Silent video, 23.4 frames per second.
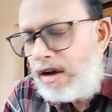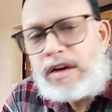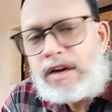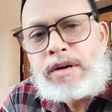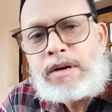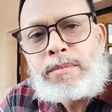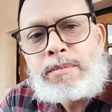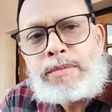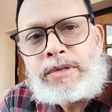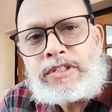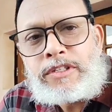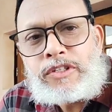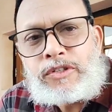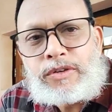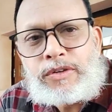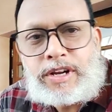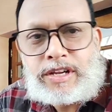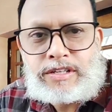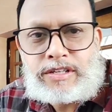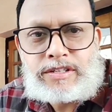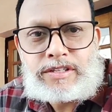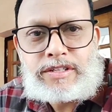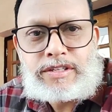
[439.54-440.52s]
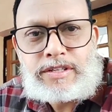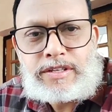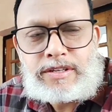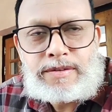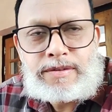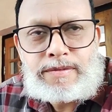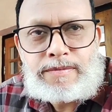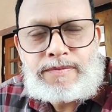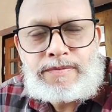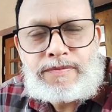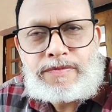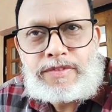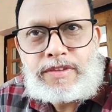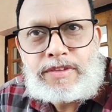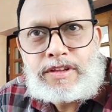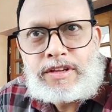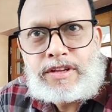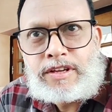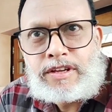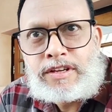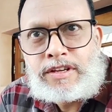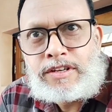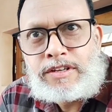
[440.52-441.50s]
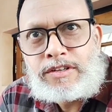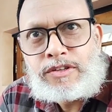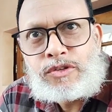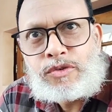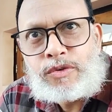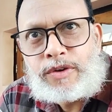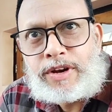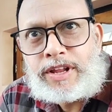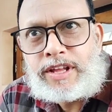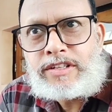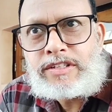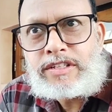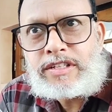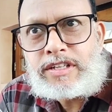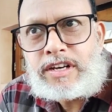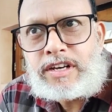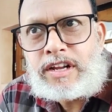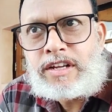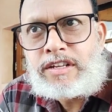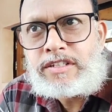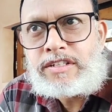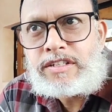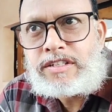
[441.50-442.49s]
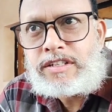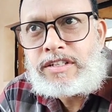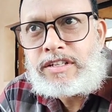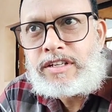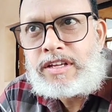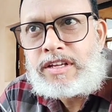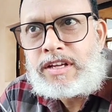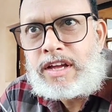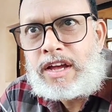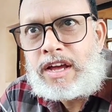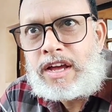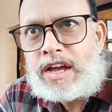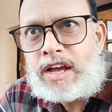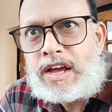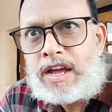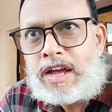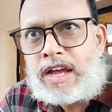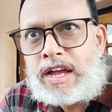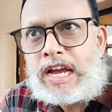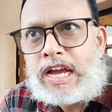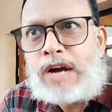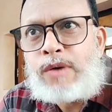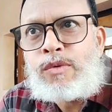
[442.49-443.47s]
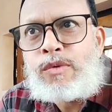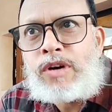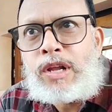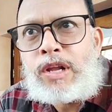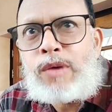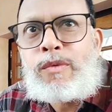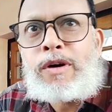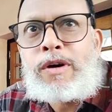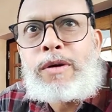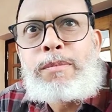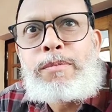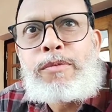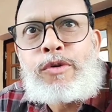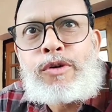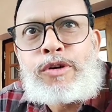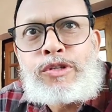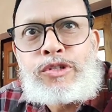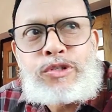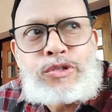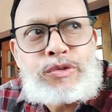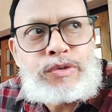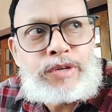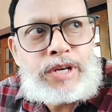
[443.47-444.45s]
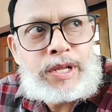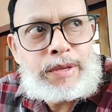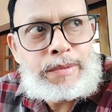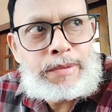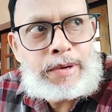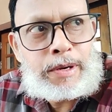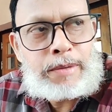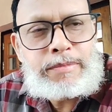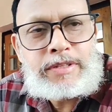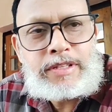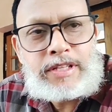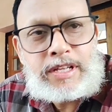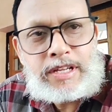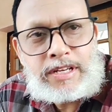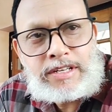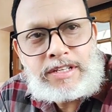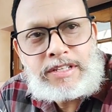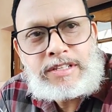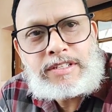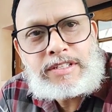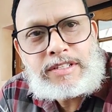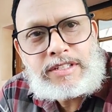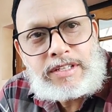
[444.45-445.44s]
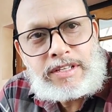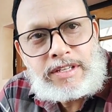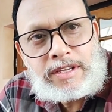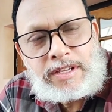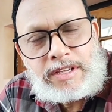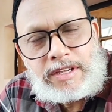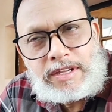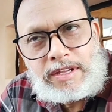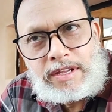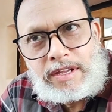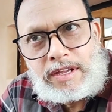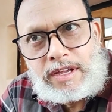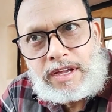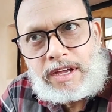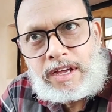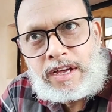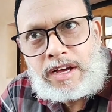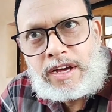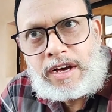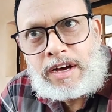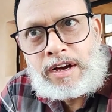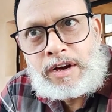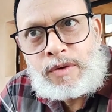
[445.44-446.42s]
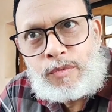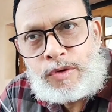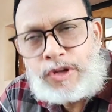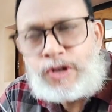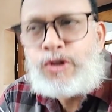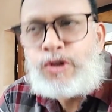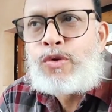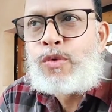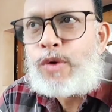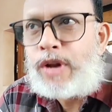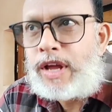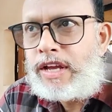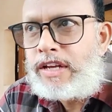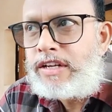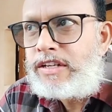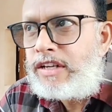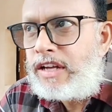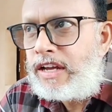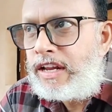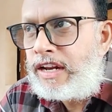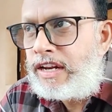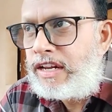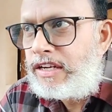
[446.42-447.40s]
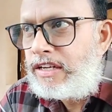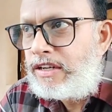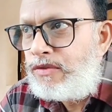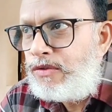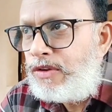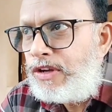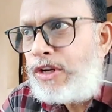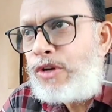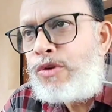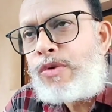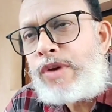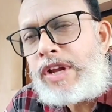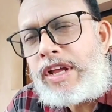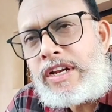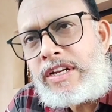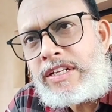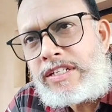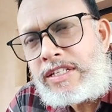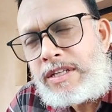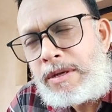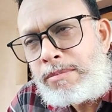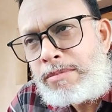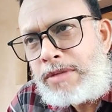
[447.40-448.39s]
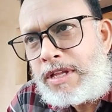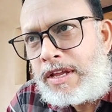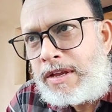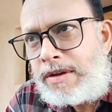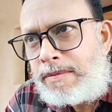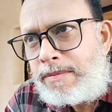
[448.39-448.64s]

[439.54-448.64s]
My students, in today's class, I have only one point to develop, that is when you write something,